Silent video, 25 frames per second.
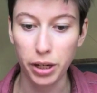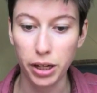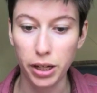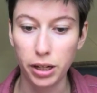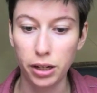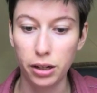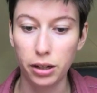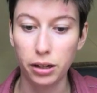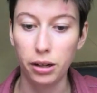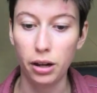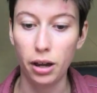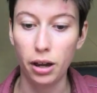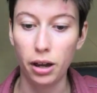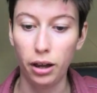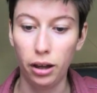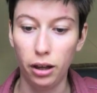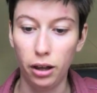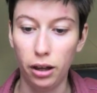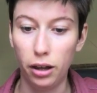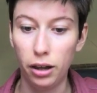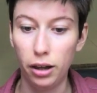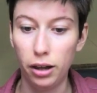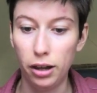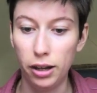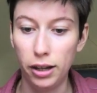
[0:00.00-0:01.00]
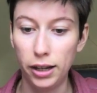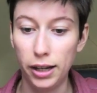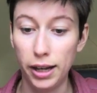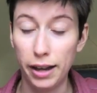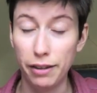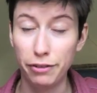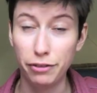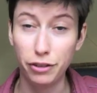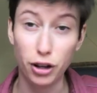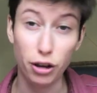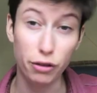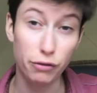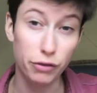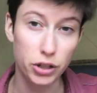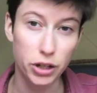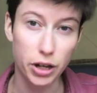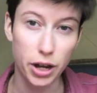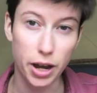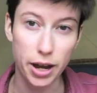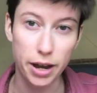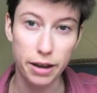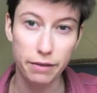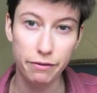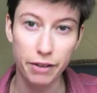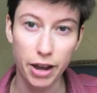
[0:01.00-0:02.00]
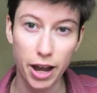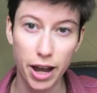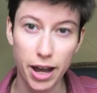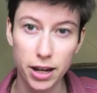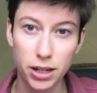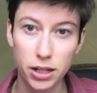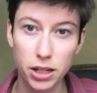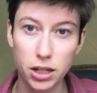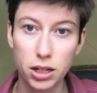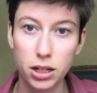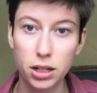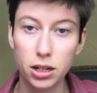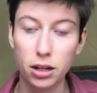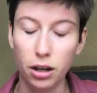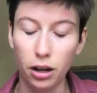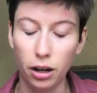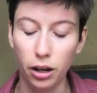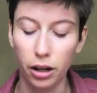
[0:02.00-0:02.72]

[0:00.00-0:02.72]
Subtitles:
been a leftover dye vat.